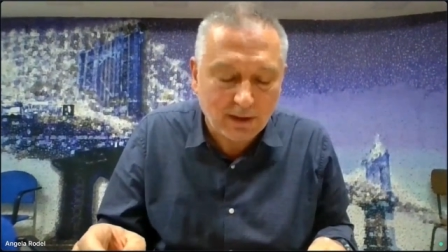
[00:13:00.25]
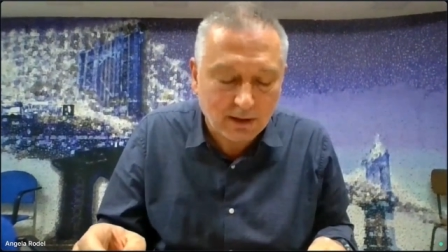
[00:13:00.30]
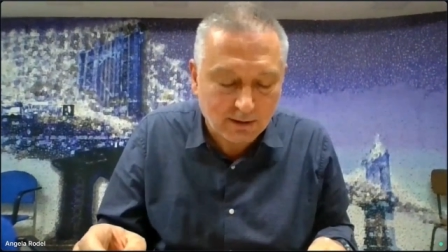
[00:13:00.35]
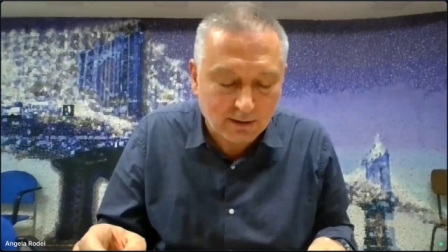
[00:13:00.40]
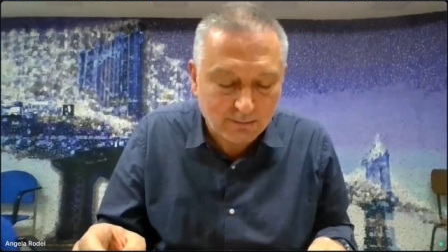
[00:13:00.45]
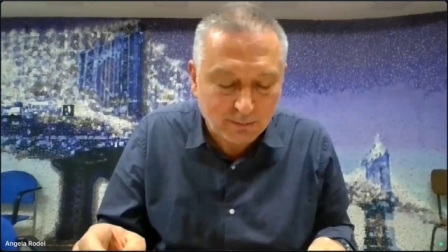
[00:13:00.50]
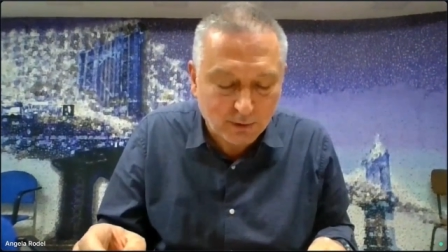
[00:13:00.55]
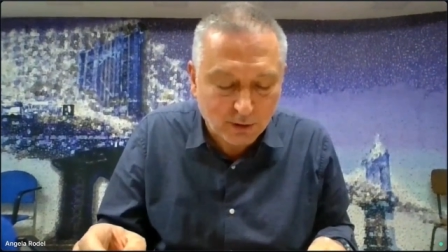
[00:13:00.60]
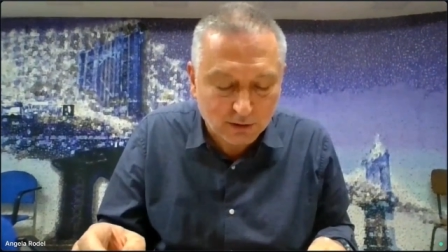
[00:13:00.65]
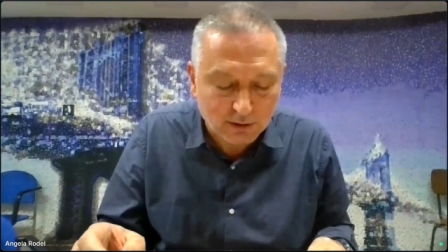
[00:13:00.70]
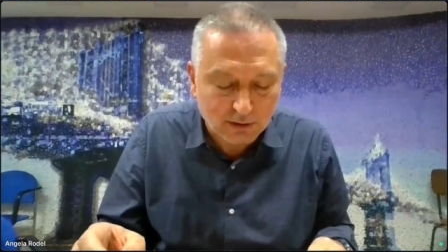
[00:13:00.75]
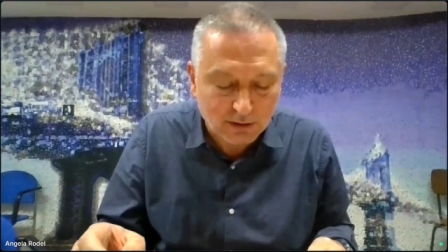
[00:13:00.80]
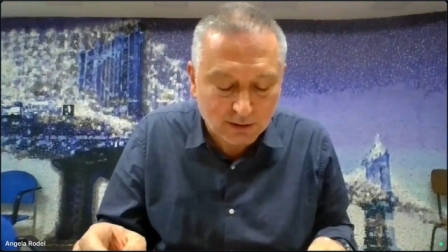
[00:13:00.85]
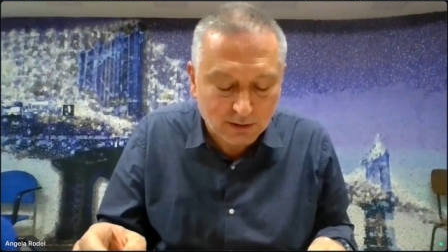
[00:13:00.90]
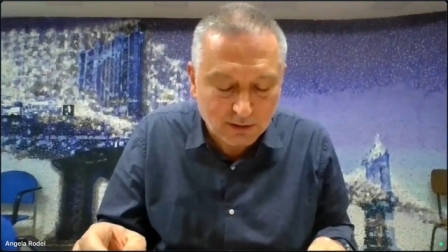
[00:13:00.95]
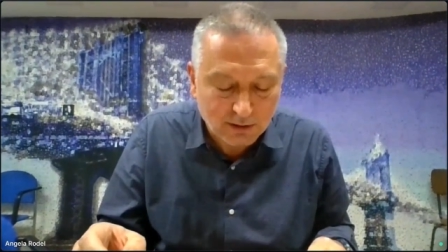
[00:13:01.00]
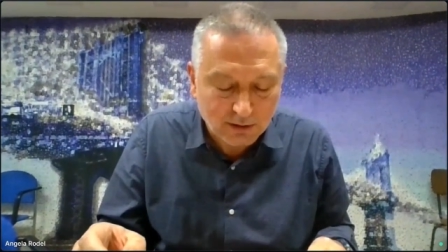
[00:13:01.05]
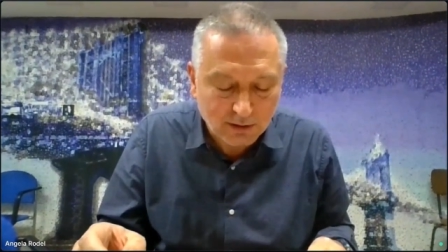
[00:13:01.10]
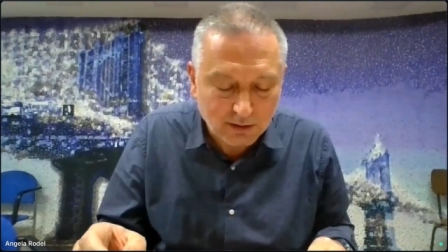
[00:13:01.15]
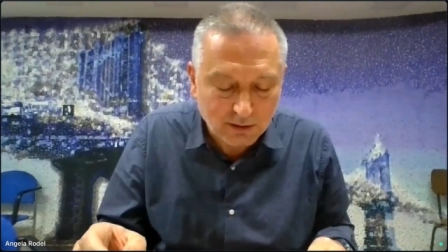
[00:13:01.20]
very
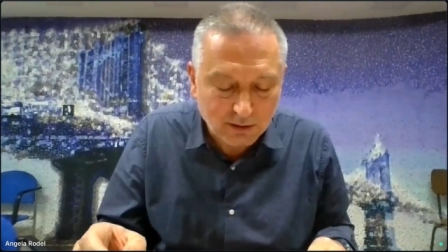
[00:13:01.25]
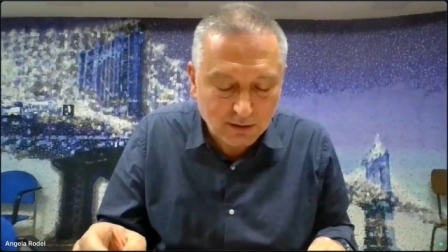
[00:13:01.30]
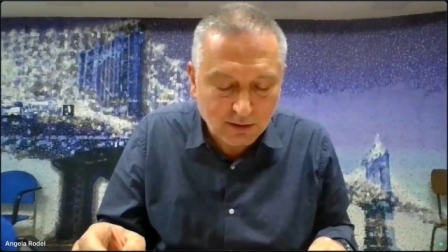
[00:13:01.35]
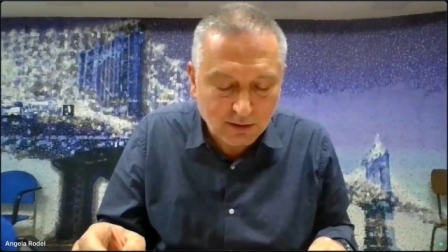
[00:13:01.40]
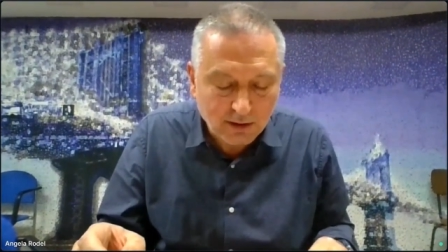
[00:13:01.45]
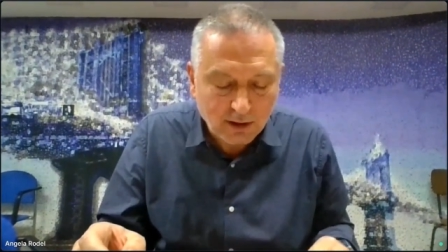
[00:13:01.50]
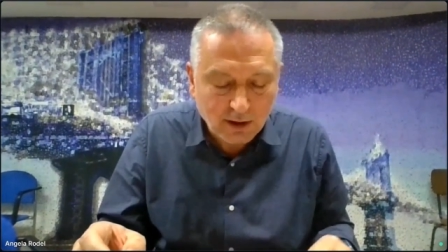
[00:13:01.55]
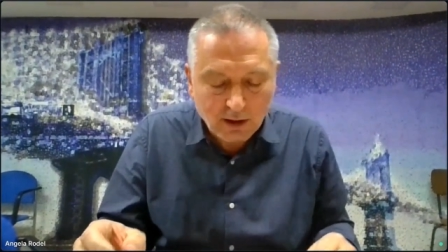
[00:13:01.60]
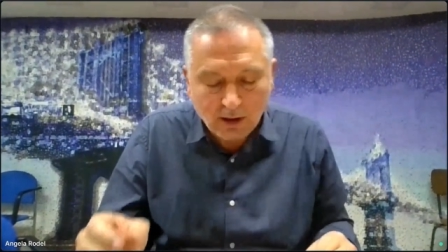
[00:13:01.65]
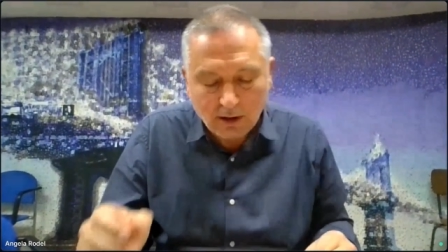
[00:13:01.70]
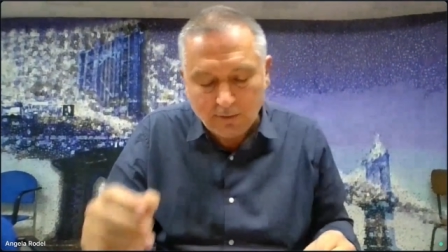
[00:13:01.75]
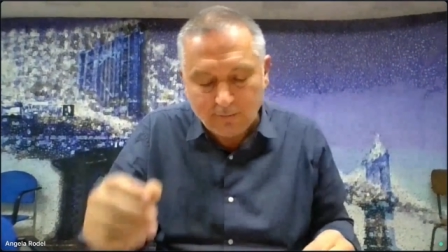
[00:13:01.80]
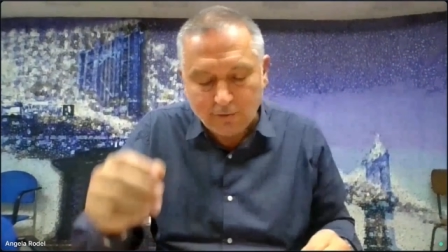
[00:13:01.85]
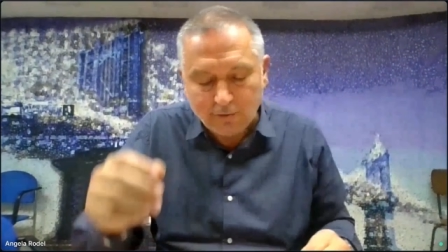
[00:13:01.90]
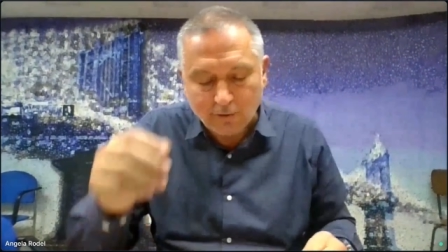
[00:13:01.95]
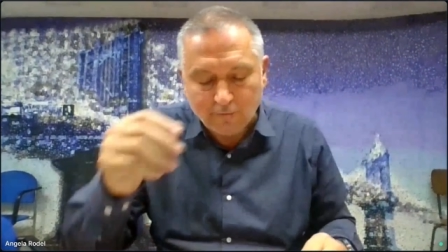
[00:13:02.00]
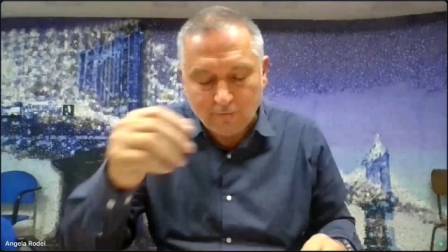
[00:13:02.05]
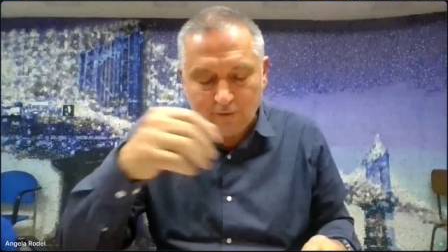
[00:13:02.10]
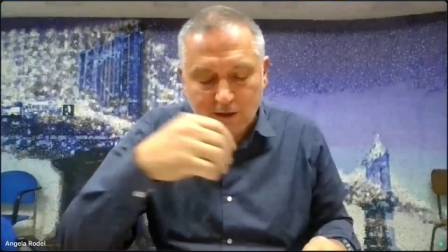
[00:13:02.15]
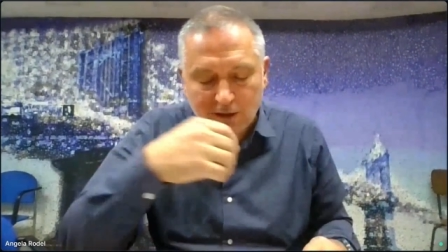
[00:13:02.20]
important.
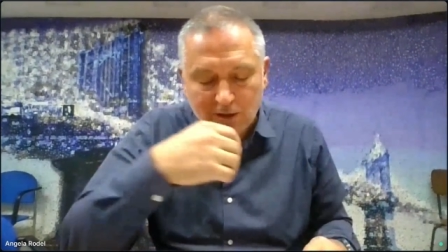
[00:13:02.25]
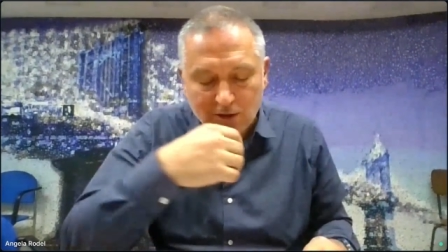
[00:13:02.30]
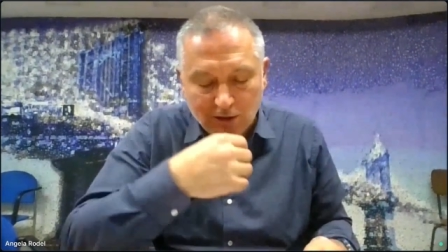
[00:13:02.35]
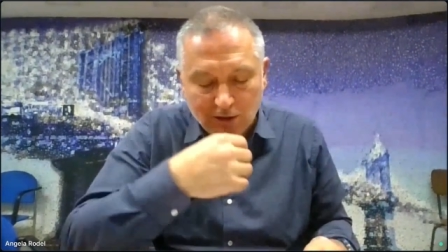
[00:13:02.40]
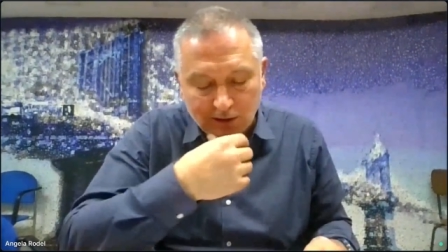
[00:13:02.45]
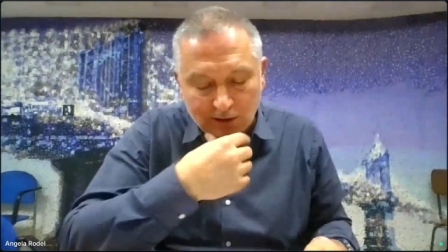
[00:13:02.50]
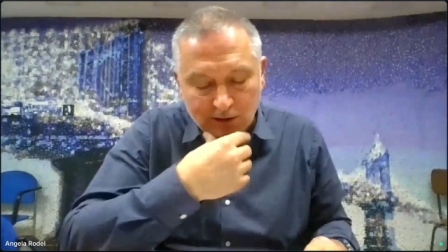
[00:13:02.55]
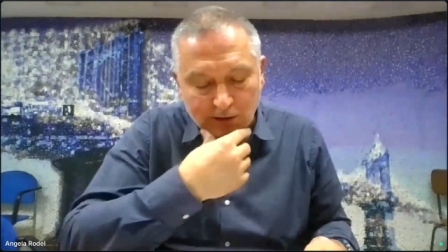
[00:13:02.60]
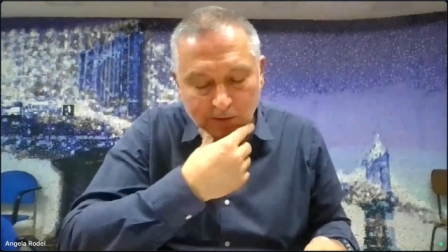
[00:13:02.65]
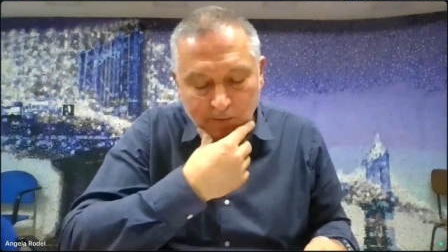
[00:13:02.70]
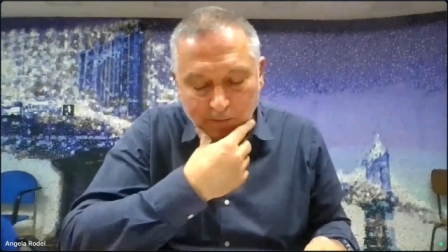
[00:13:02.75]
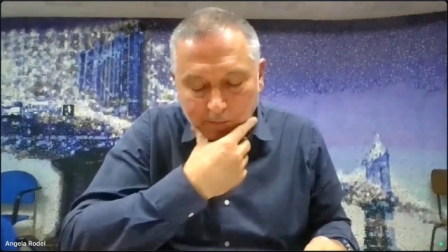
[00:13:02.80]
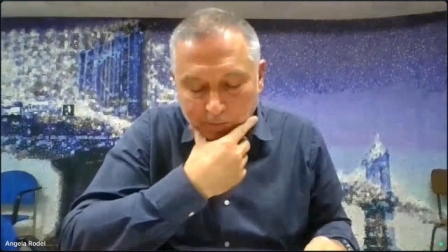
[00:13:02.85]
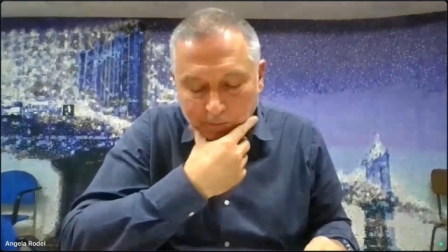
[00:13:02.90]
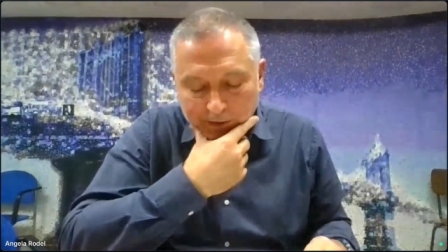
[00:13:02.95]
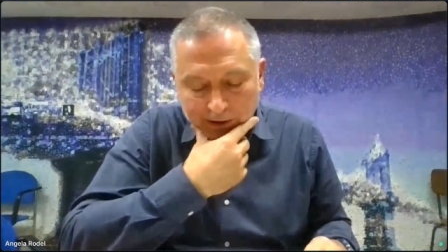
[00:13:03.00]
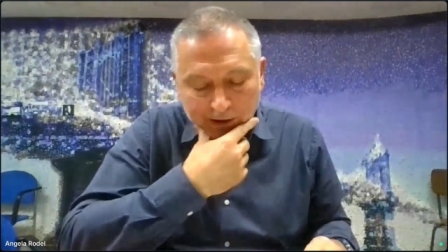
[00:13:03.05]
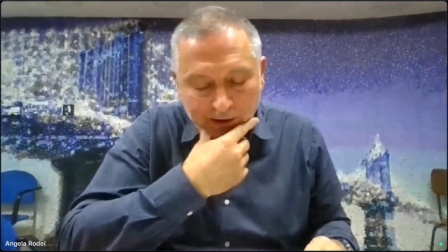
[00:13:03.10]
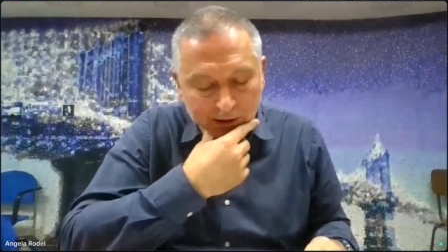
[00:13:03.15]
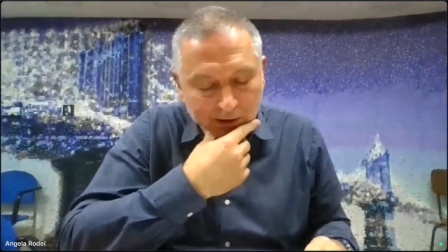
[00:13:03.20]
For fiction,
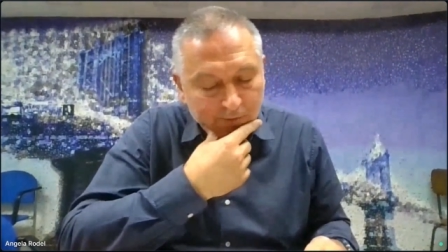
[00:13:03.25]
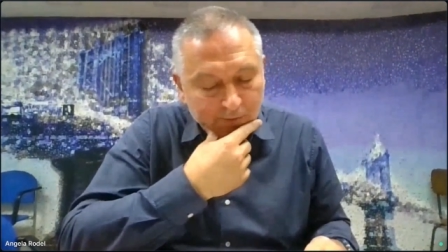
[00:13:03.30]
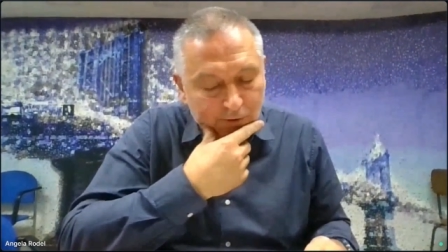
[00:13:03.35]
the